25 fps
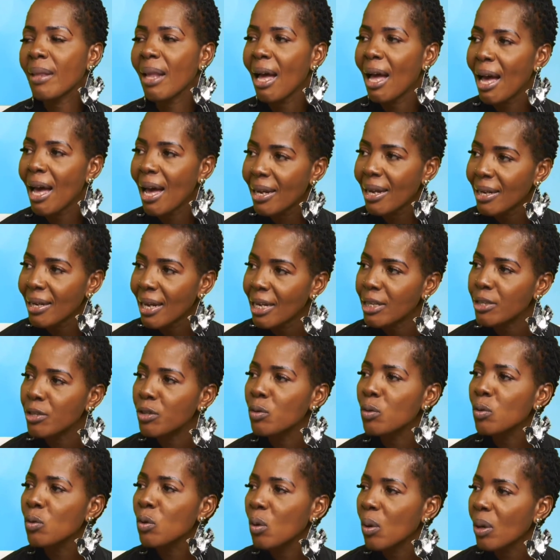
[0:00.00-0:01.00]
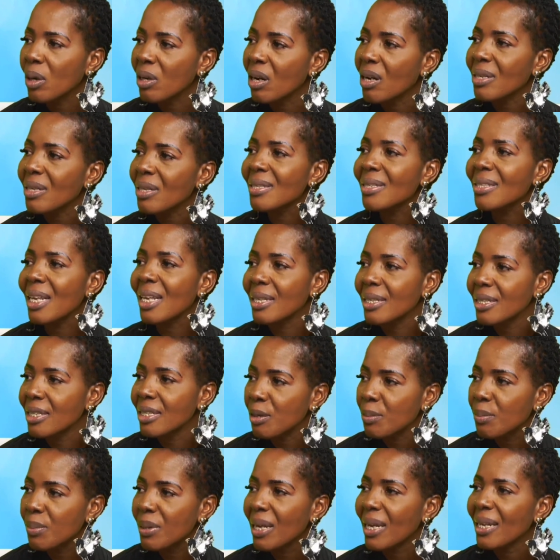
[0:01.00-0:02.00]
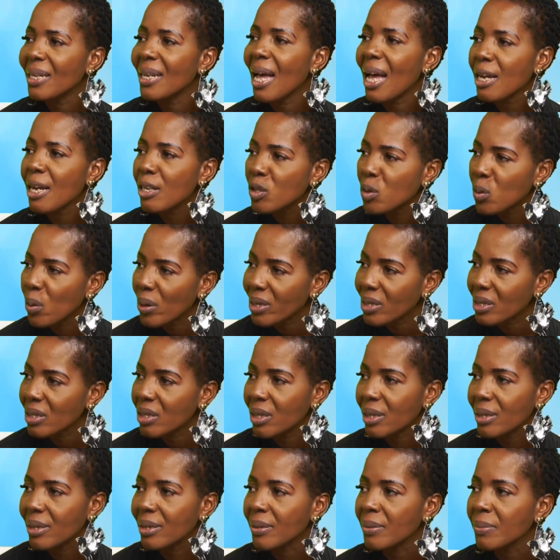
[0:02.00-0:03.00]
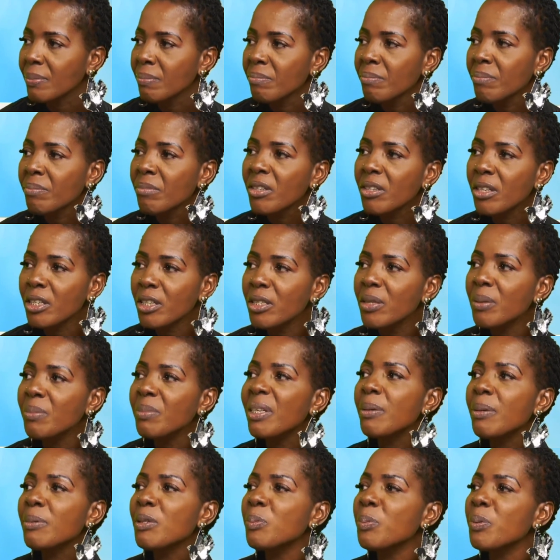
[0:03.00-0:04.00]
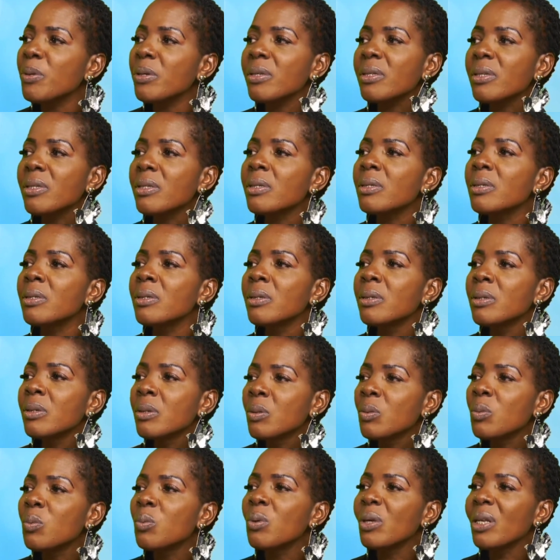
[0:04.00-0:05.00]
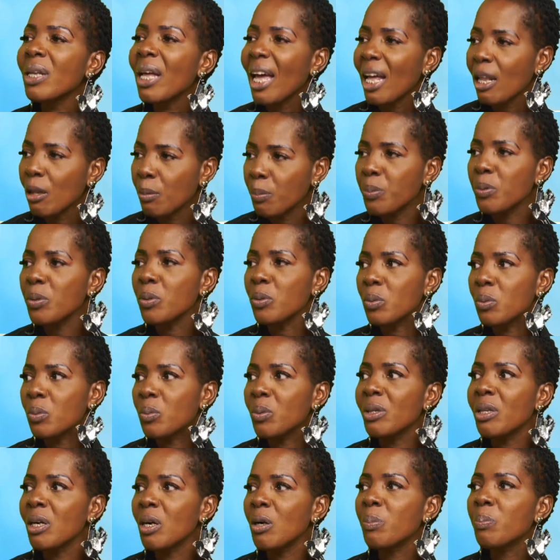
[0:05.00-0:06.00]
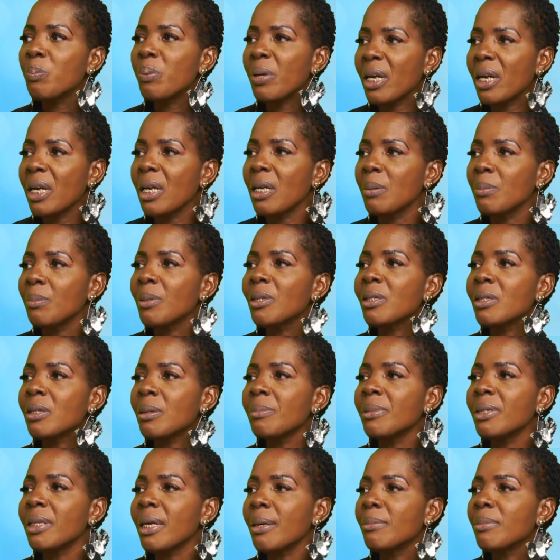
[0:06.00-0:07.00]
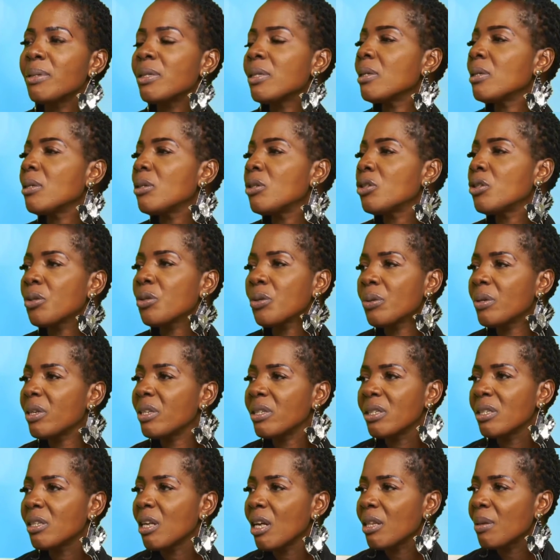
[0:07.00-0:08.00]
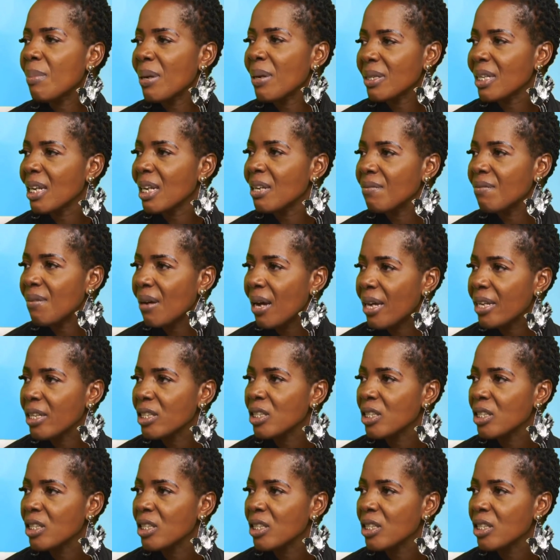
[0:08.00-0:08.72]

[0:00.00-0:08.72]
Add as you go along sensibly and ask questions. There's sometimes persons will help you without pain, but sometimes you know it's not the best advice.